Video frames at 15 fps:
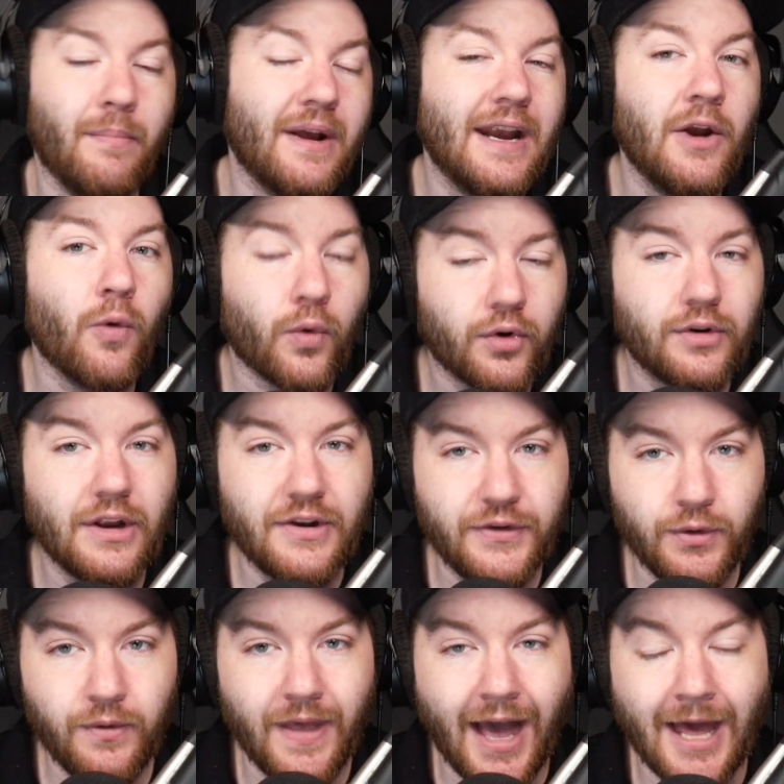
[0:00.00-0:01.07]
But in order to
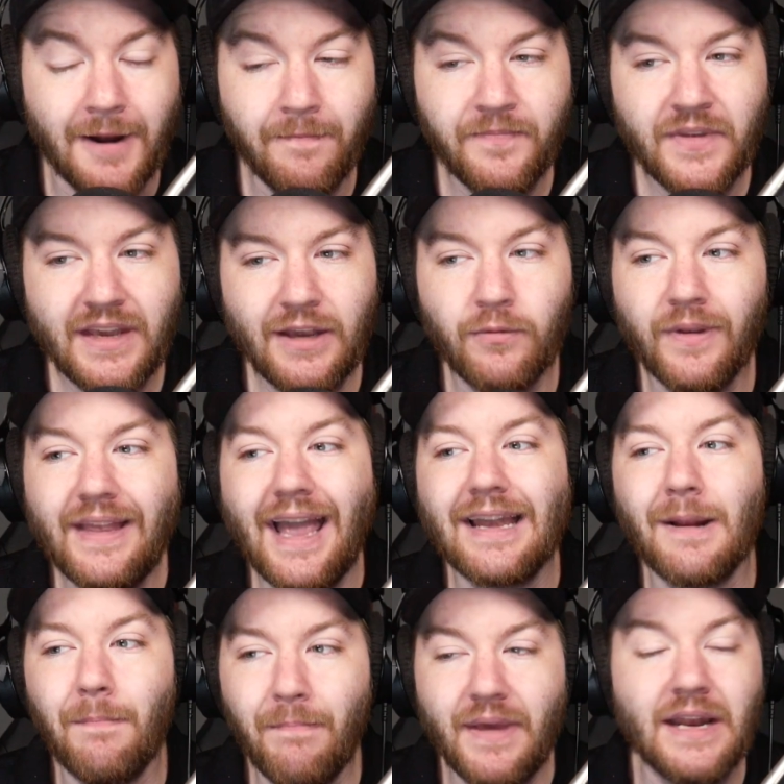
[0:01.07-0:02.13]
do that, he really had
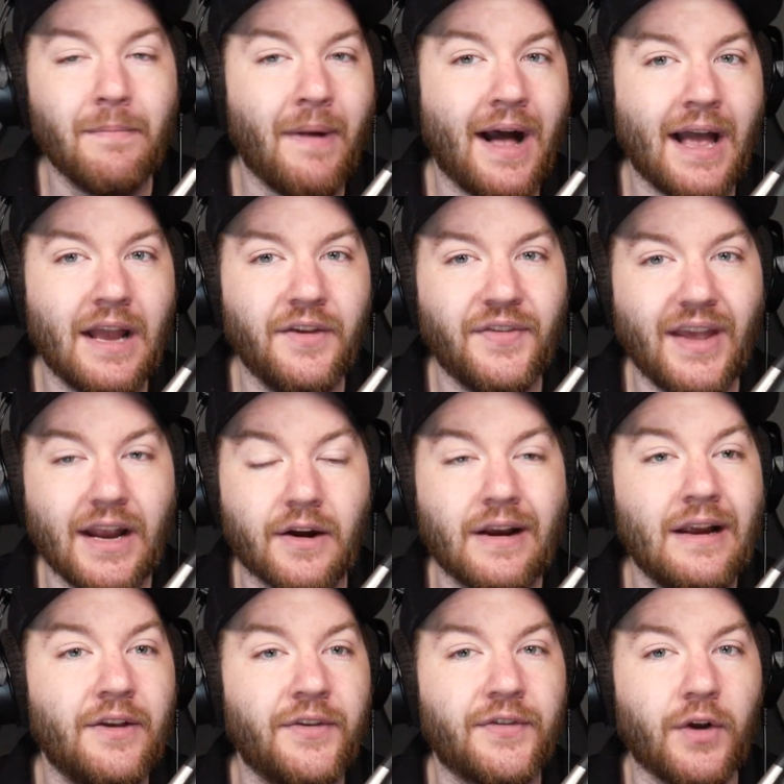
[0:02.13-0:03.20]
to minimize
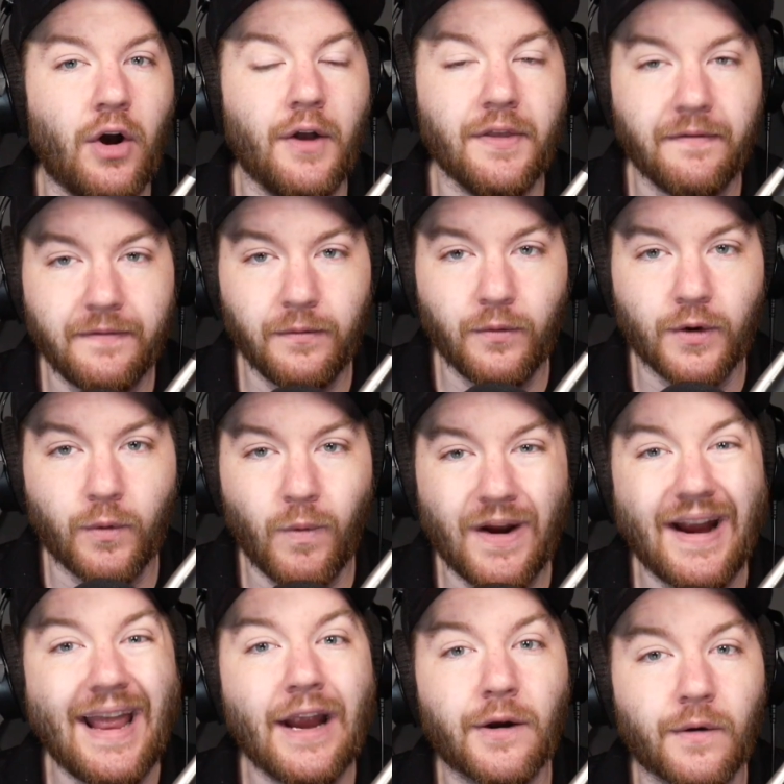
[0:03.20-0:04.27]
areas on the floor where
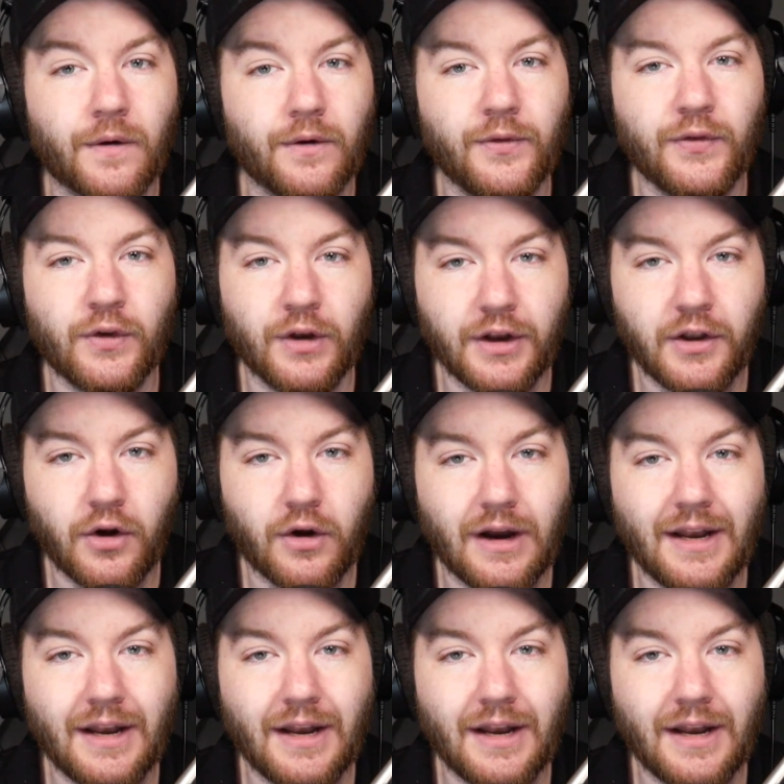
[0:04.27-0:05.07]
errors could occur.